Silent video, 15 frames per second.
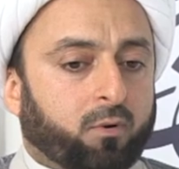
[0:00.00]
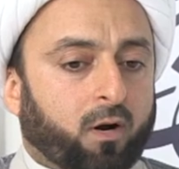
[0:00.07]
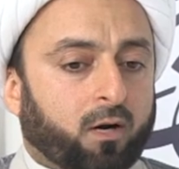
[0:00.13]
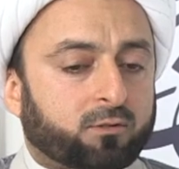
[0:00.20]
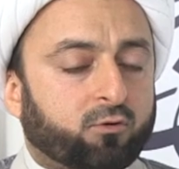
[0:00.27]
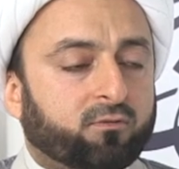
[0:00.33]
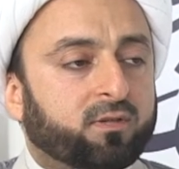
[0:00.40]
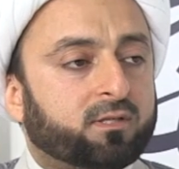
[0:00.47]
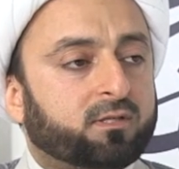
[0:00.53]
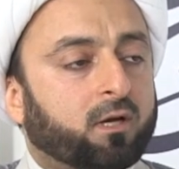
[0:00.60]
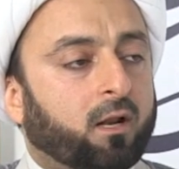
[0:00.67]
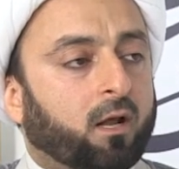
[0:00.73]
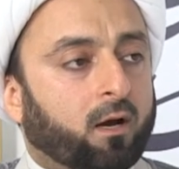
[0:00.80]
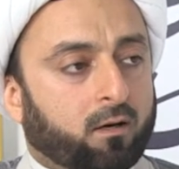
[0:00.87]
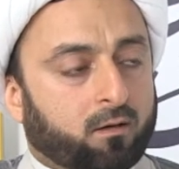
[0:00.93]
parts of the
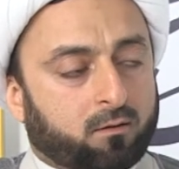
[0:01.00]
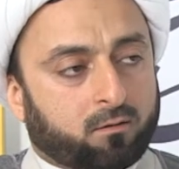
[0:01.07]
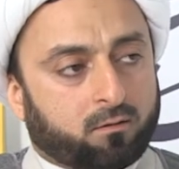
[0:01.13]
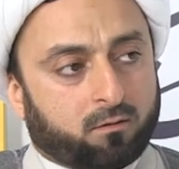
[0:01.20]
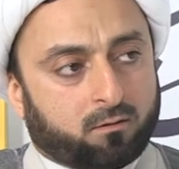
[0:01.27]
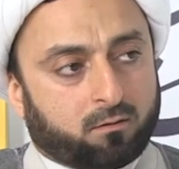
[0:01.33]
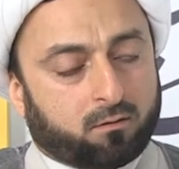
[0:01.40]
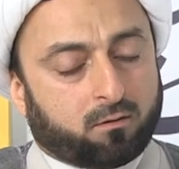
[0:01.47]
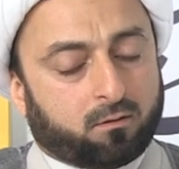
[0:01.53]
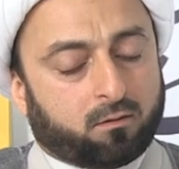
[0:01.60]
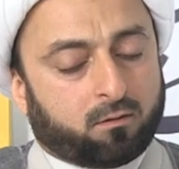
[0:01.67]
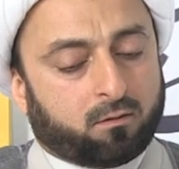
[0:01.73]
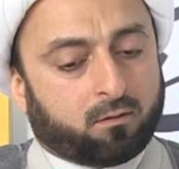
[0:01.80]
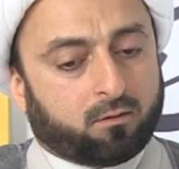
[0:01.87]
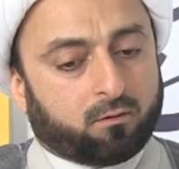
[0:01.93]
salah,
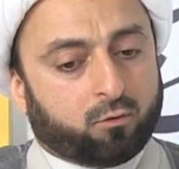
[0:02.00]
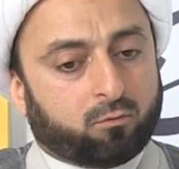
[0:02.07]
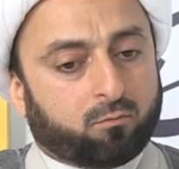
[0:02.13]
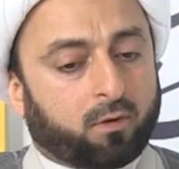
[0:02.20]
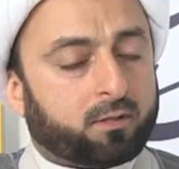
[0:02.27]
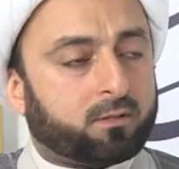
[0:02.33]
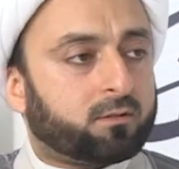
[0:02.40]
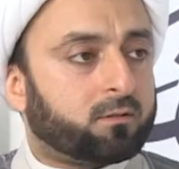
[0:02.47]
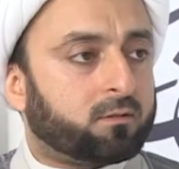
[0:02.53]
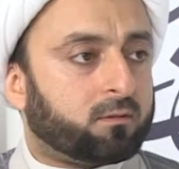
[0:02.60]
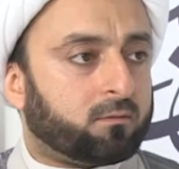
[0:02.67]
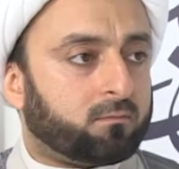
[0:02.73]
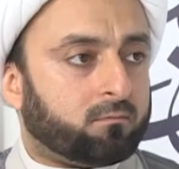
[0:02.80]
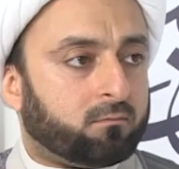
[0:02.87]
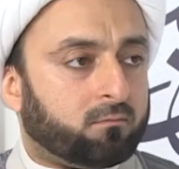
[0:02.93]
you must,
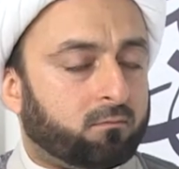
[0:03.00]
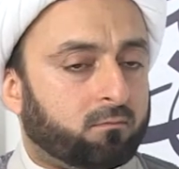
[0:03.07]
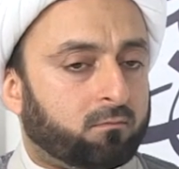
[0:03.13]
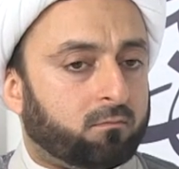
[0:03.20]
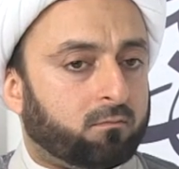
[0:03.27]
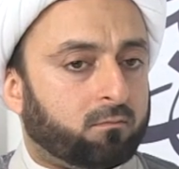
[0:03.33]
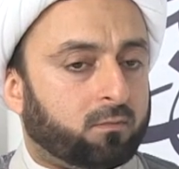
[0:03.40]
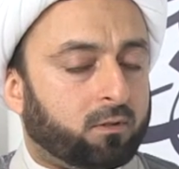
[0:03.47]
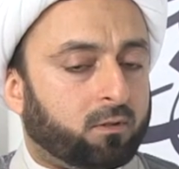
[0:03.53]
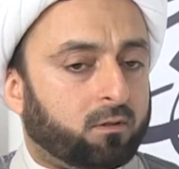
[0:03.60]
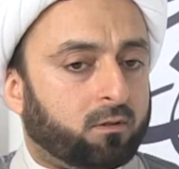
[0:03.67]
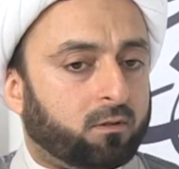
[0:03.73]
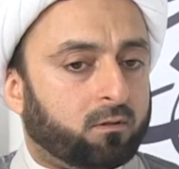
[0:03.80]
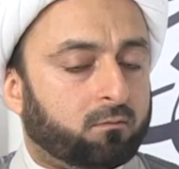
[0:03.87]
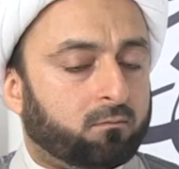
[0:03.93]

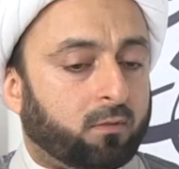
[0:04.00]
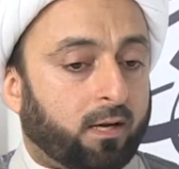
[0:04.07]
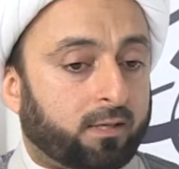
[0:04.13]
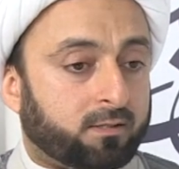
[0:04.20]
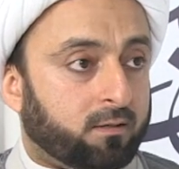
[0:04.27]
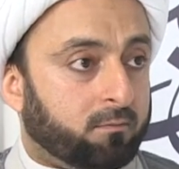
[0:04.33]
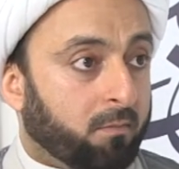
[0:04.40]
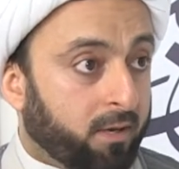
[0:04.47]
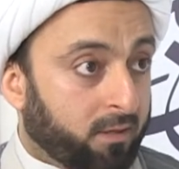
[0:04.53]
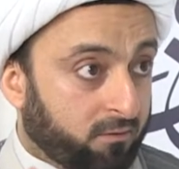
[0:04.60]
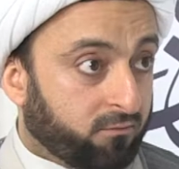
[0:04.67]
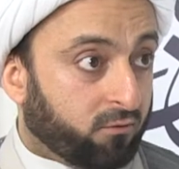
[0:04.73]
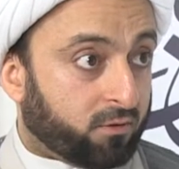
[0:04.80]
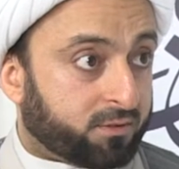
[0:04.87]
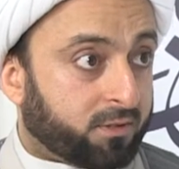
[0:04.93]
uh, as a man,
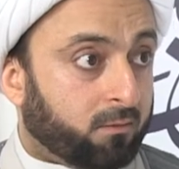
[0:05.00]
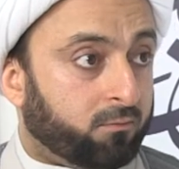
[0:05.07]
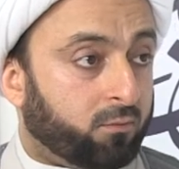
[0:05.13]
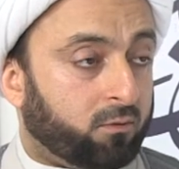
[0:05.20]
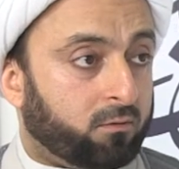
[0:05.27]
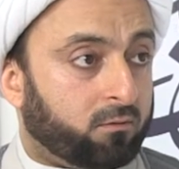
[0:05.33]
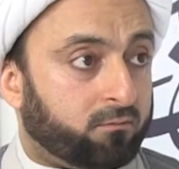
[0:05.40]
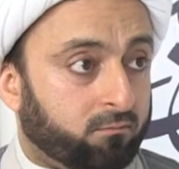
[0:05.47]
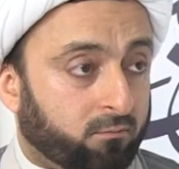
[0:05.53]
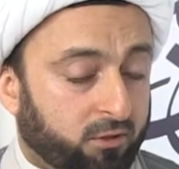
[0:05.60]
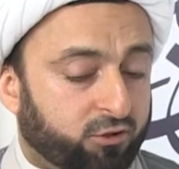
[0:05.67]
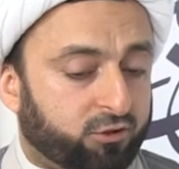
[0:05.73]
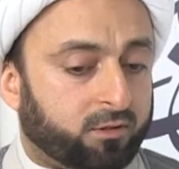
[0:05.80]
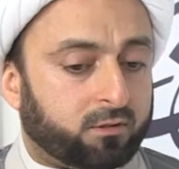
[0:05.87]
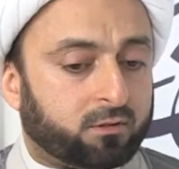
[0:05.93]
for example,
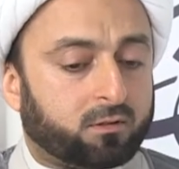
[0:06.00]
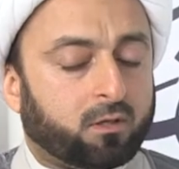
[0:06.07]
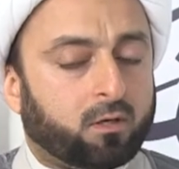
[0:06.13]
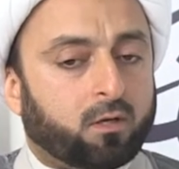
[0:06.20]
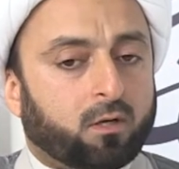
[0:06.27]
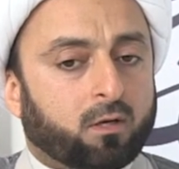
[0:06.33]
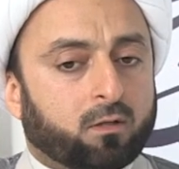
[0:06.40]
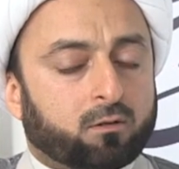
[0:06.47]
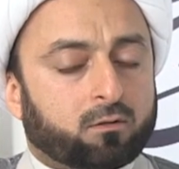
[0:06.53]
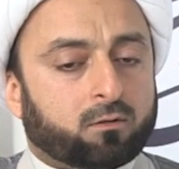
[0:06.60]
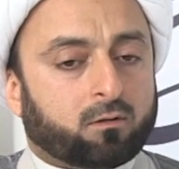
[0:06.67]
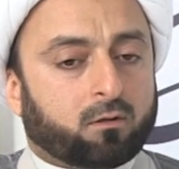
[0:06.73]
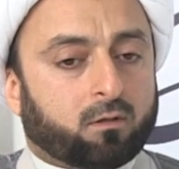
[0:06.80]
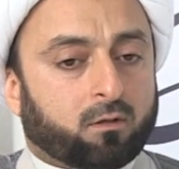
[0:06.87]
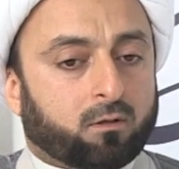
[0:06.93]
mentioned
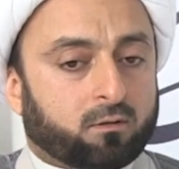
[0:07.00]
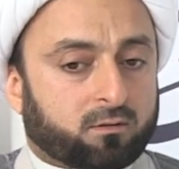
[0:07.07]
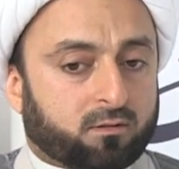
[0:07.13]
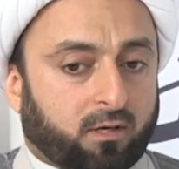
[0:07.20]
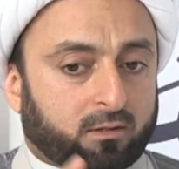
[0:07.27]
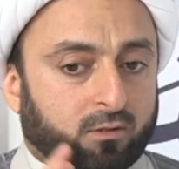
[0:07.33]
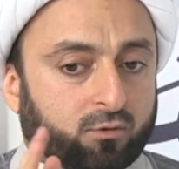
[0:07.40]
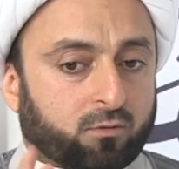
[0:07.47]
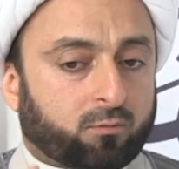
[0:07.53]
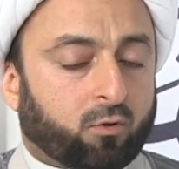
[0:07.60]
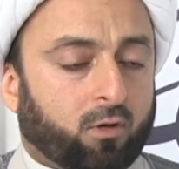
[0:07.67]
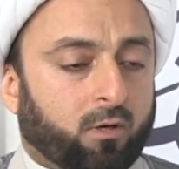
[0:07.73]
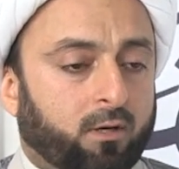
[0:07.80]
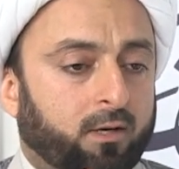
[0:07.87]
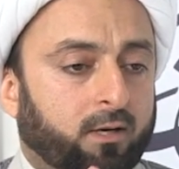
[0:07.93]
uh, in Salat al-Subuh
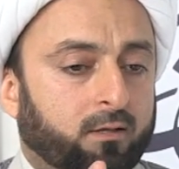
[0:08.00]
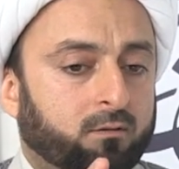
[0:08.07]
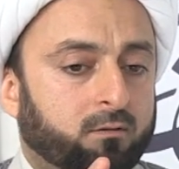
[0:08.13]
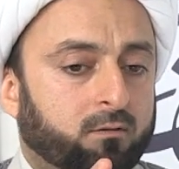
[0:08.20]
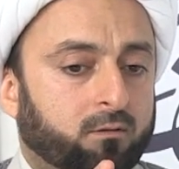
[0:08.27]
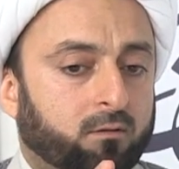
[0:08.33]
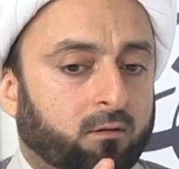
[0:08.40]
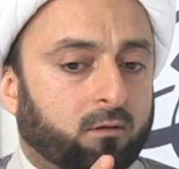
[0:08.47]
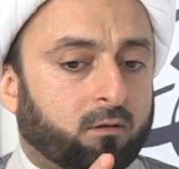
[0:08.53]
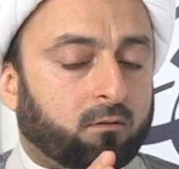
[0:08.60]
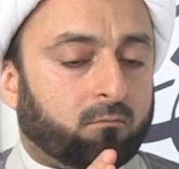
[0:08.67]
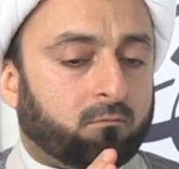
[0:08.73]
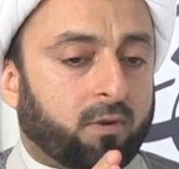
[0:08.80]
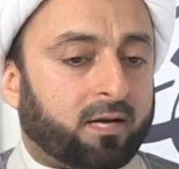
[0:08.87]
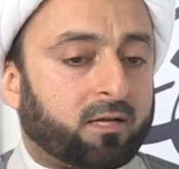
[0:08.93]
and uh,
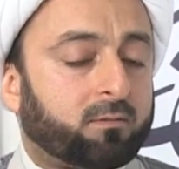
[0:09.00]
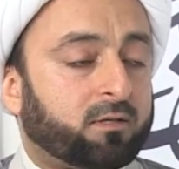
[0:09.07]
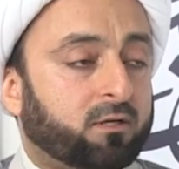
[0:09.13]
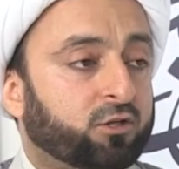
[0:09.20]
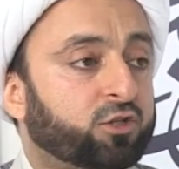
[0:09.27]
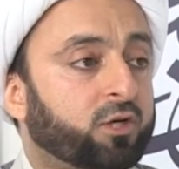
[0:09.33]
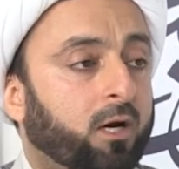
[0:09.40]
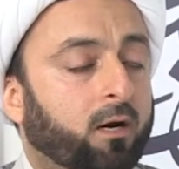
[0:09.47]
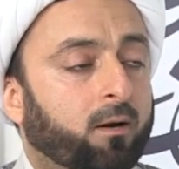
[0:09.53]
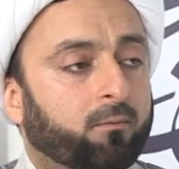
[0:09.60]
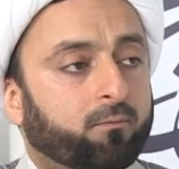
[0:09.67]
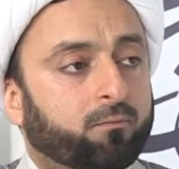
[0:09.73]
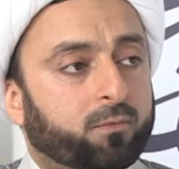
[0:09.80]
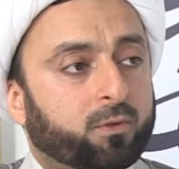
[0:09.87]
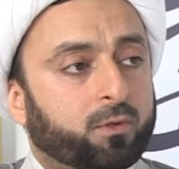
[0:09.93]
Maghrib and Isha,
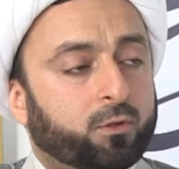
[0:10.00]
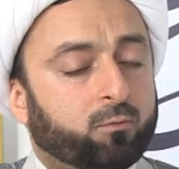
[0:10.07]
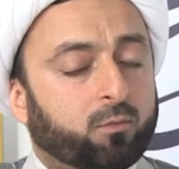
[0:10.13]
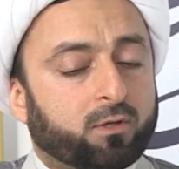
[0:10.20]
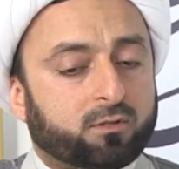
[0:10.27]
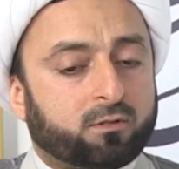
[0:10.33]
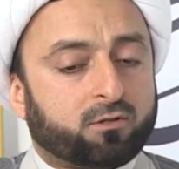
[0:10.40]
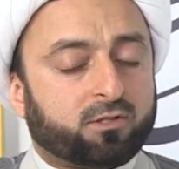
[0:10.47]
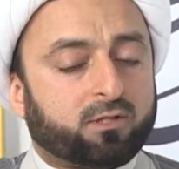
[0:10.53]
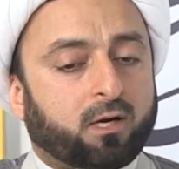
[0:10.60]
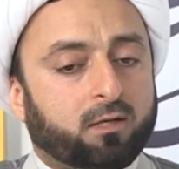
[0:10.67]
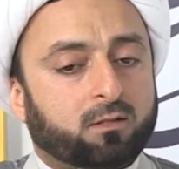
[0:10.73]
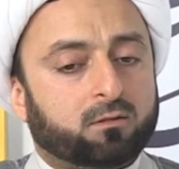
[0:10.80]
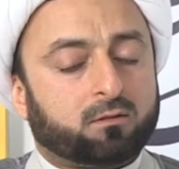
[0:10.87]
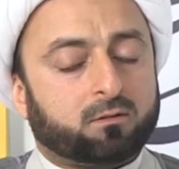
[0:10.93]
you must
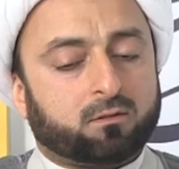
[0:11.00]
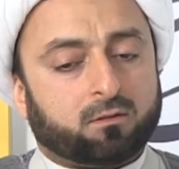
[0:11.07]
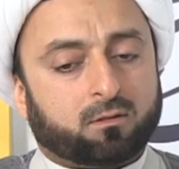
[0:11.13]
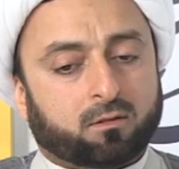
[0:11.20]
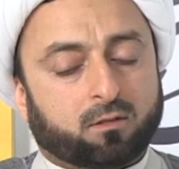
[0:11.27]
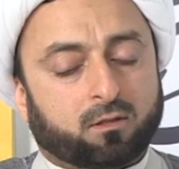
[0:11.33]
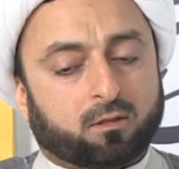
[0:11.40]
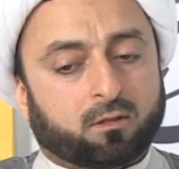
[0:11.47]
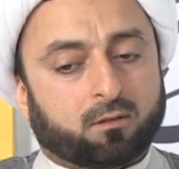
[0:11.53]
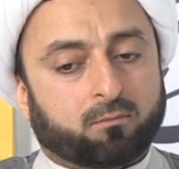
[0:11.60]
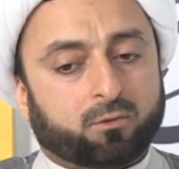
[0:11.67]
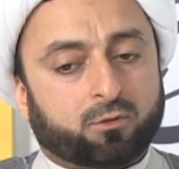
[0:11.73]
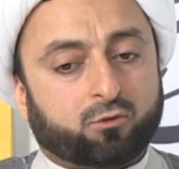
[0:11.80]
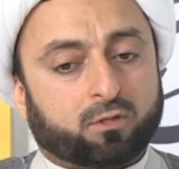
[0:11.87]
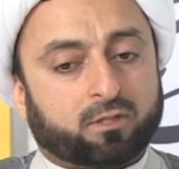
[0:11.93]
recite
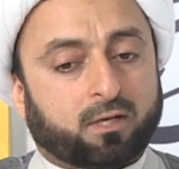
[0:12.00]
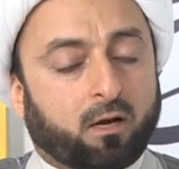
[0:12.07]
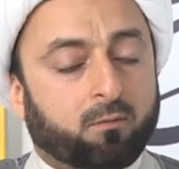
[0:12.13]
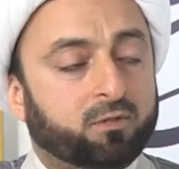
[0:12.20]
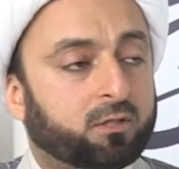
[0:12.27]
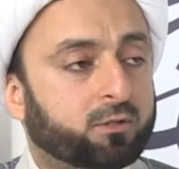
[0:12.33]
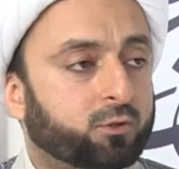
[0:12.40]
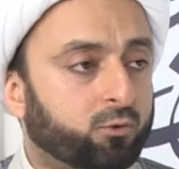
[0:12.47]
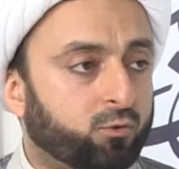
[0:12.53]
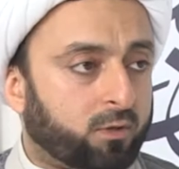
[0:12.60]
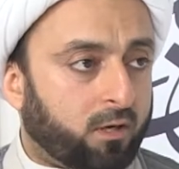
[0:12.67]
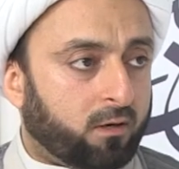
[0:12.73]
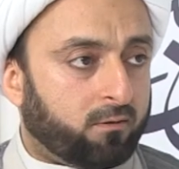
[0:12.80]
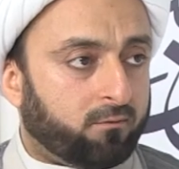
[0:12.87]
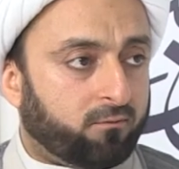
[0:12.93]
um, Surah al-Hamd and
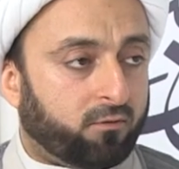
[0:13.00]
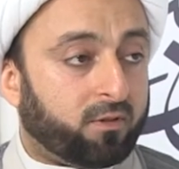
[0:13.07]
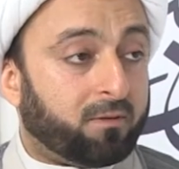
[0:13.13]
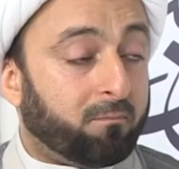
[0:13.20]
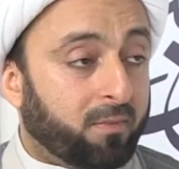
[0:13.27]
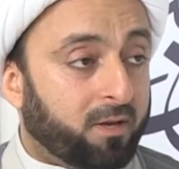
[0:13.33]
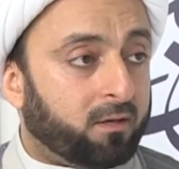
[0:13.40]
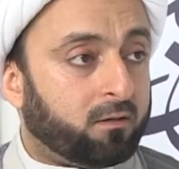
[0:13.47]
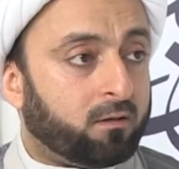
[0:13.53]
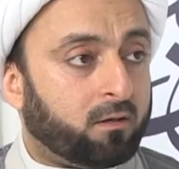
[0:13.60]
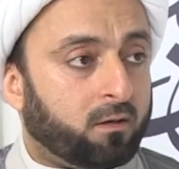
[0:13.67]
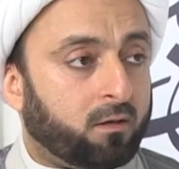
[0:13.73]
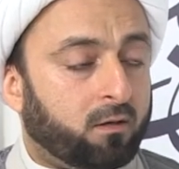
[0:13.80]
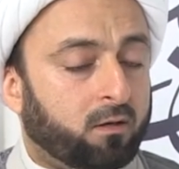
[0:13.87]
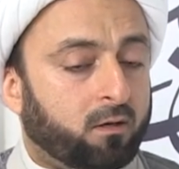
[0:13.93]
Surah for the men
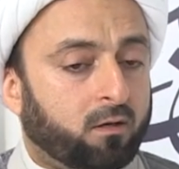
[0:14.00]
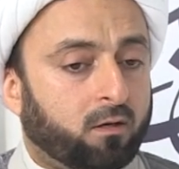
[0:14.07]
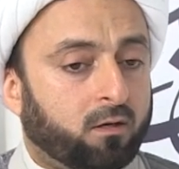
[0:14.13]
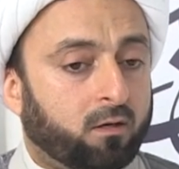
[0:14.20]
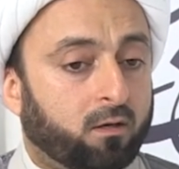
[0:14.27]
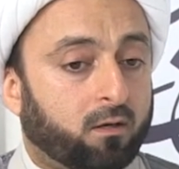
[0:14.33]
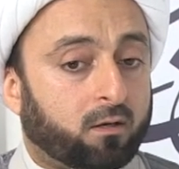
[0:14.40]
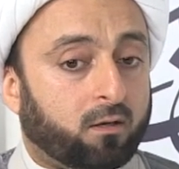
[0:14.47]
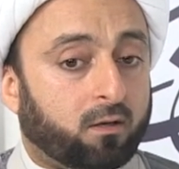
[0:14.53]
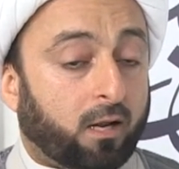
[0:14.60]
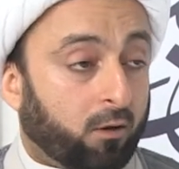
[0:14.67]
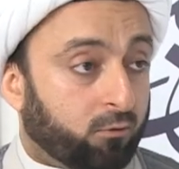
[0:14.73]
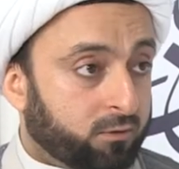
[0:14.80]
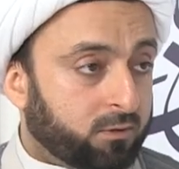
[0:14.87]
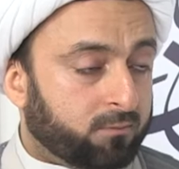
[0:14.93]
uh,
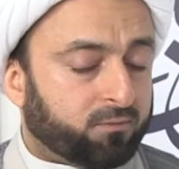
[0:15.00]
loud.